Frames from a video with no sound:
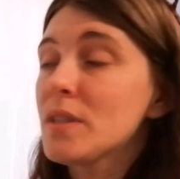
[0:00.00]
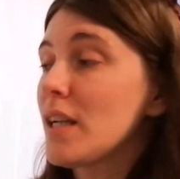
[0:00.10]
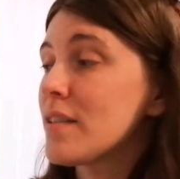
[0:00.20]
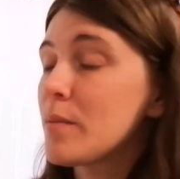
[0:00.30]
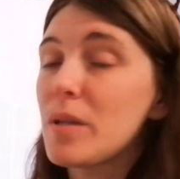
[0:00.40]

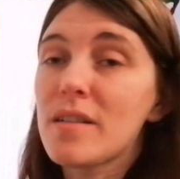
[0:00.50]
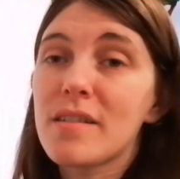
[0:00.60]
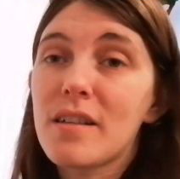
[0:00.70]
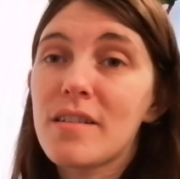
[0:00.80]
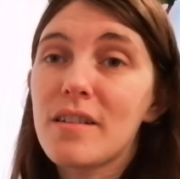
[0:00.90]
Yes, the
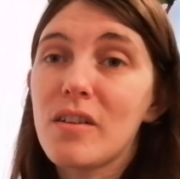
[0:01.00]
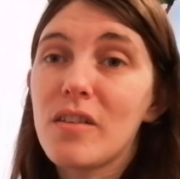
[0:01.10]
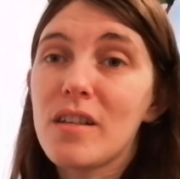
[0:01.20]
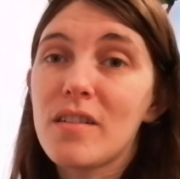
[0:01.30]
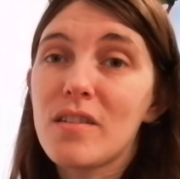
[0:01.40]
plastic's still
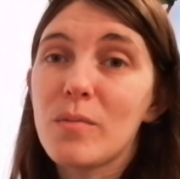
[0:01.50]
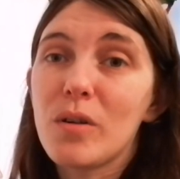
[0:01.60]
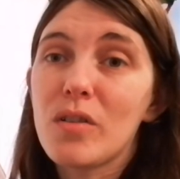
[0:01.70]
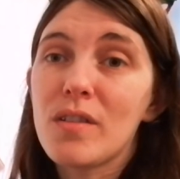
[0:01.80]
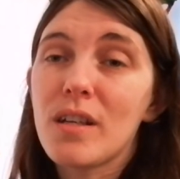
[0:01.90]
on this because I
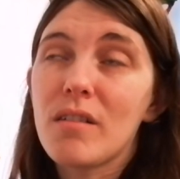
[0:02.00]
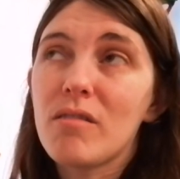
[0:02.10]
bought it,